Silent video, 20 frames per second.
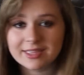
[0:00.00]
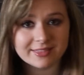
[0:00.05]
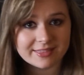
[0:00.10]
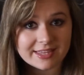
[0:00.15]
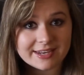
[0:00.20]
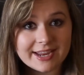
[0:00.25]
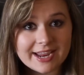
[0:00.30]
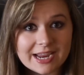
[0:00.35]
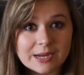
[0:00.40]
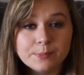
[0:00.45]

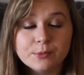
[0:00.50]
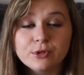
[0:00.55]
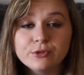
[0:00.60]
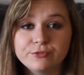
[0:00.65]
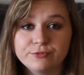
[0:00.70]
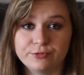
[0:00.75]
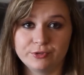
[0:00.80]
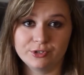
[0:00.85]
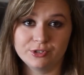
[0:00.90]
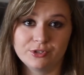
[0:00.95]
Then April
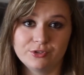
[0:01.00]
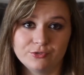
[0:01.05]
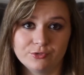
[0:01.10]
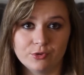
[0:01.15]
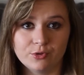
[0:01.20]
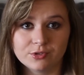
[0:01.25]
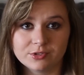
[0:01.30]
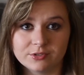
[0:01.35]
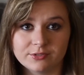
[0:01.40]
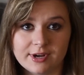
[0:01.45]
1st
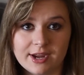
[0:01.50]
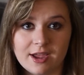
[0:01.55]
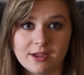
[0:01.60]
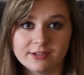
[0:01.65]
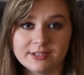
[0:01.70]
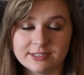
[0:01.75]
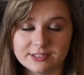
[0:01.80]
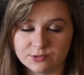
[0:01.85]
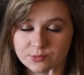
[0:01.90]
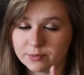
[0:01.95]
rolls around,
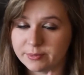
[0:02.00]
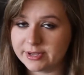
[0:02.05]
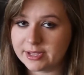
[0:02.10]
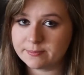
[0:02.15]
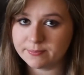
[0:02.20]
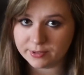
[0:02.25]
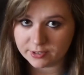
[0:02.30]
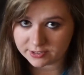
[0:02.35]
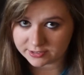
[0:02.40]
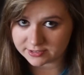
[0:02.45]
and that's where we
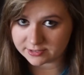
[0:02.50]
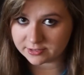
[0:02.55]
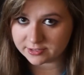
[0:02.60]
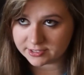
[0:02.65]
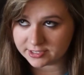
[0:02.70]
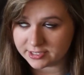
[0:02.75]
get personal